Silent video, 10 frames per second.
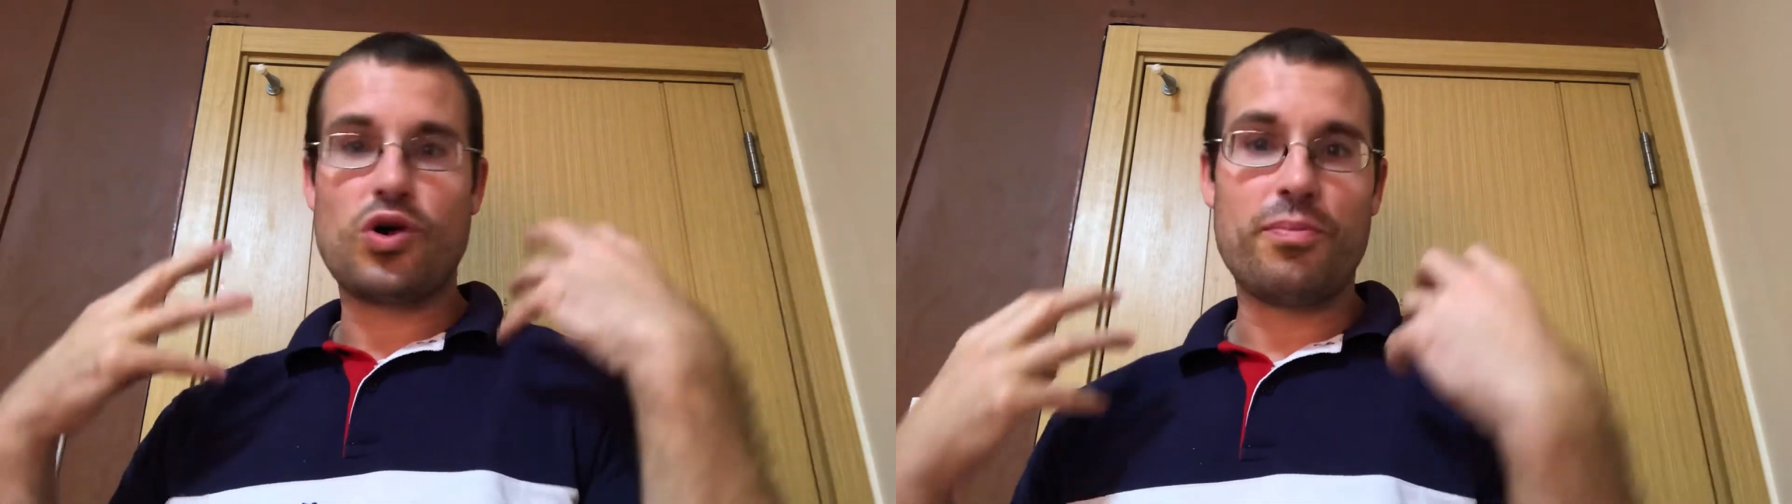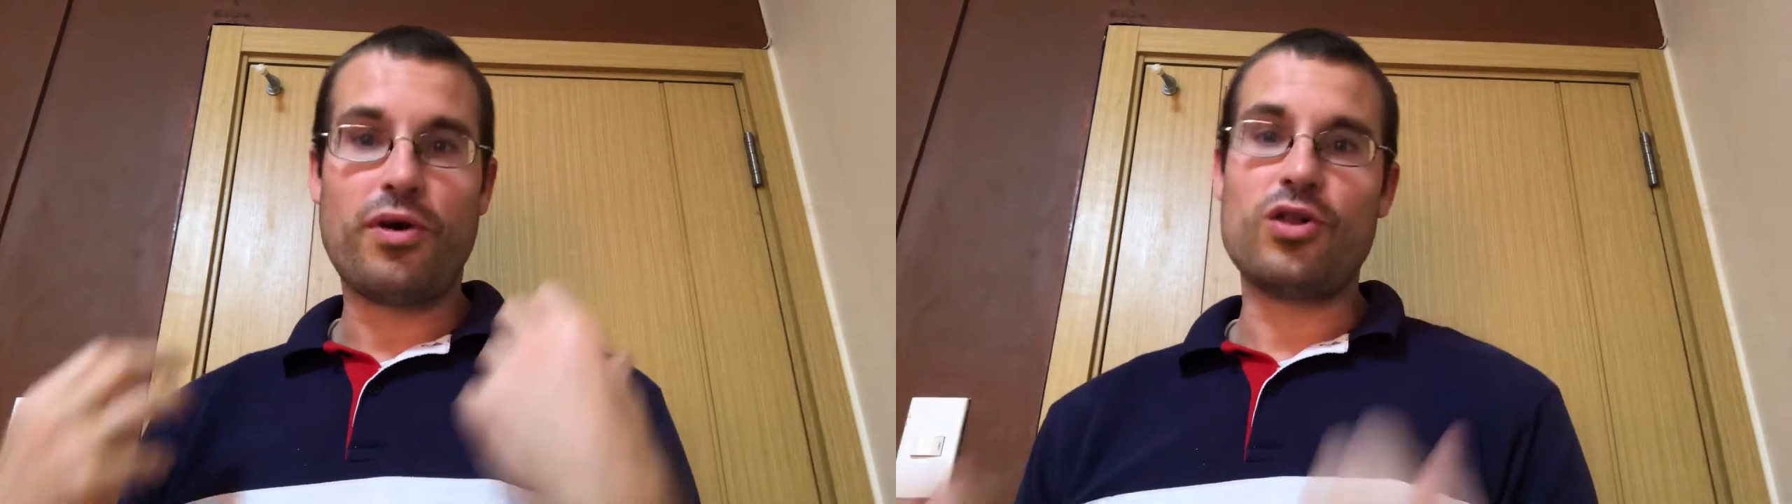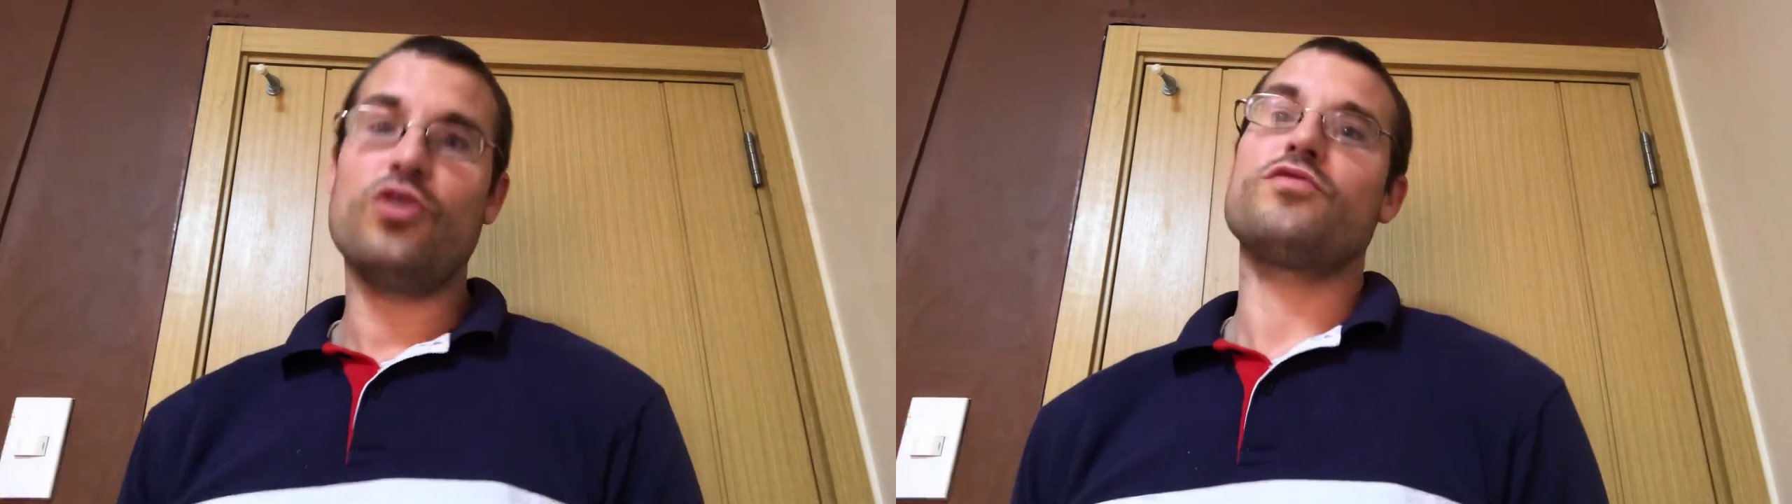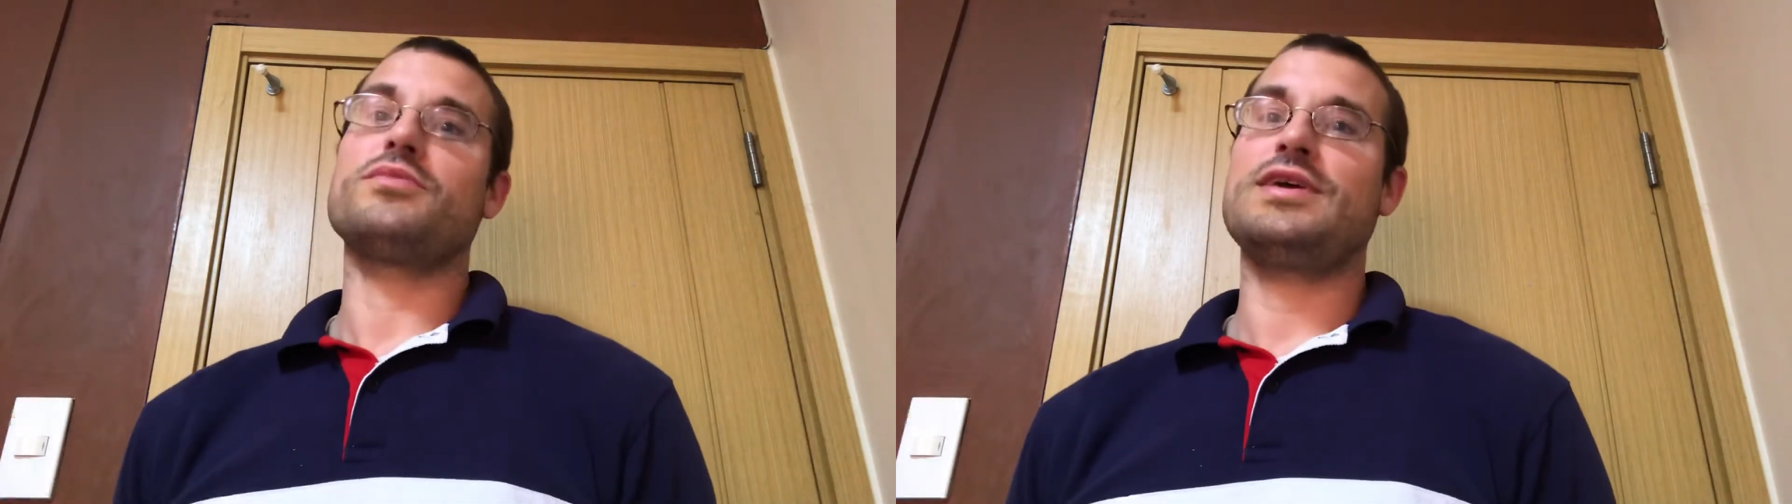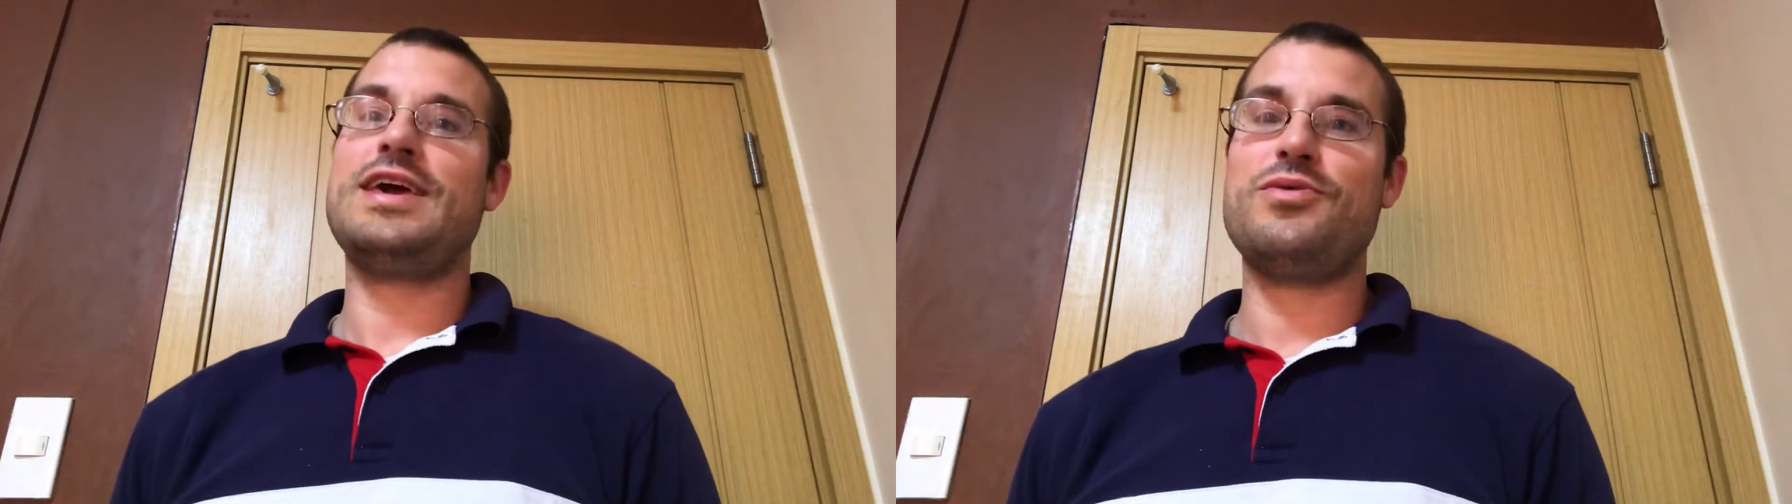up all over
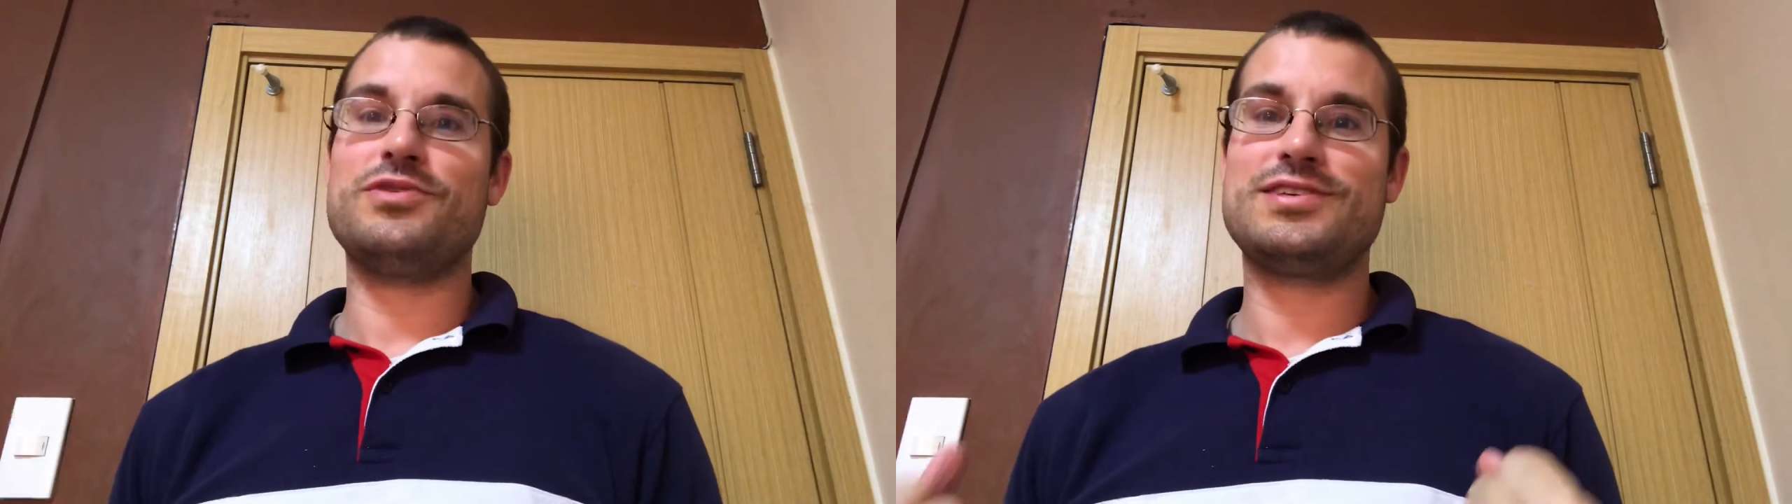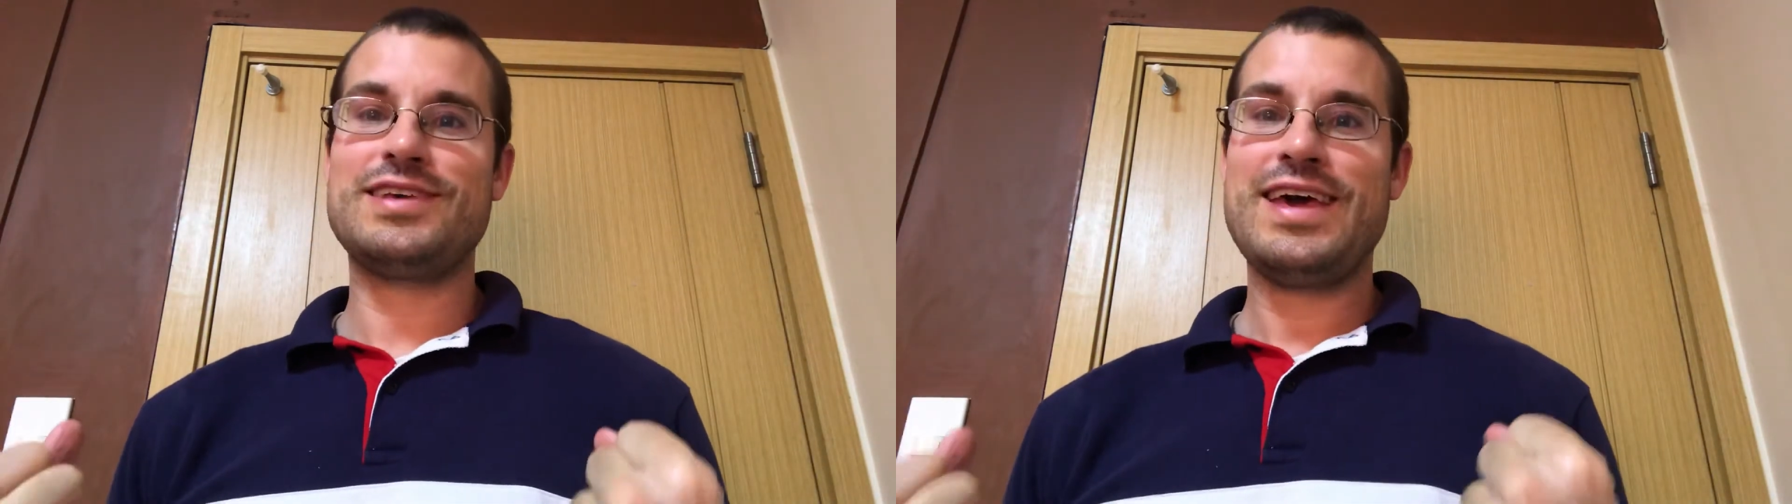me. He was